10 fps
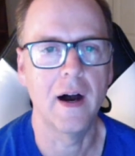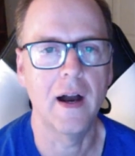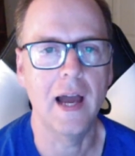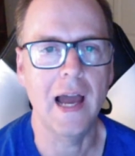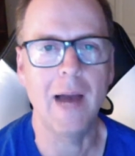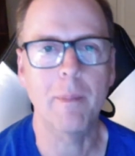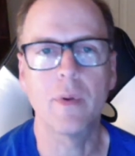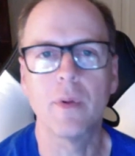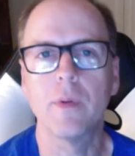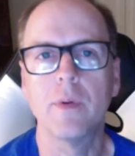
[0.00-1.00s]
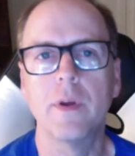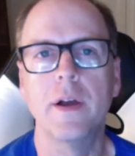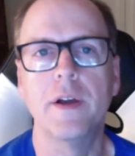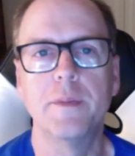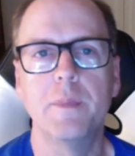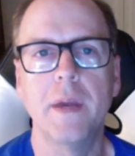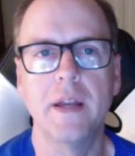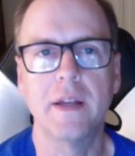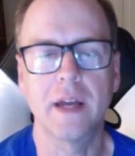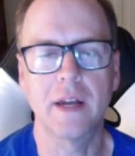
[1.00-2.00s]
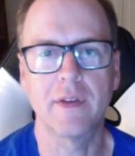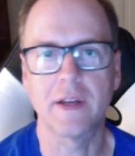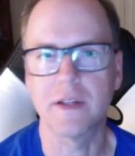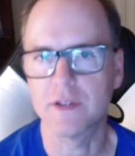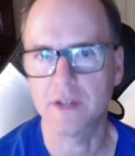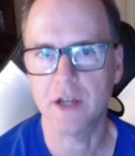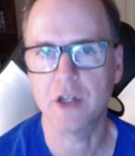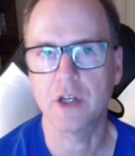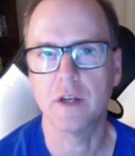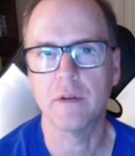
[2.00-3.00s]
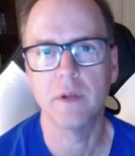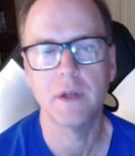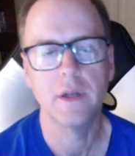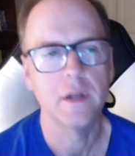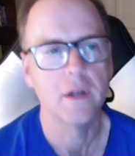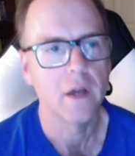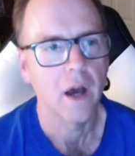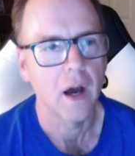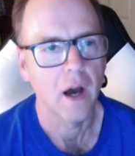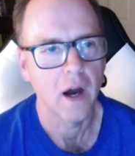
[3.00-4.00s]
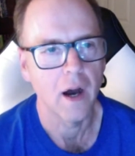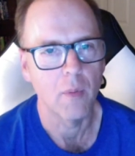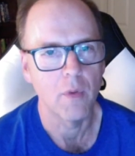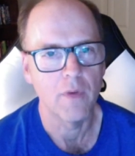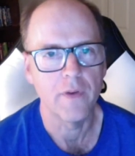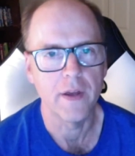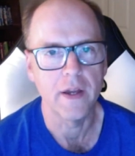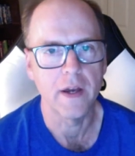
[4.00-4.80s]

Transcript: Apple has made kind of a concession with a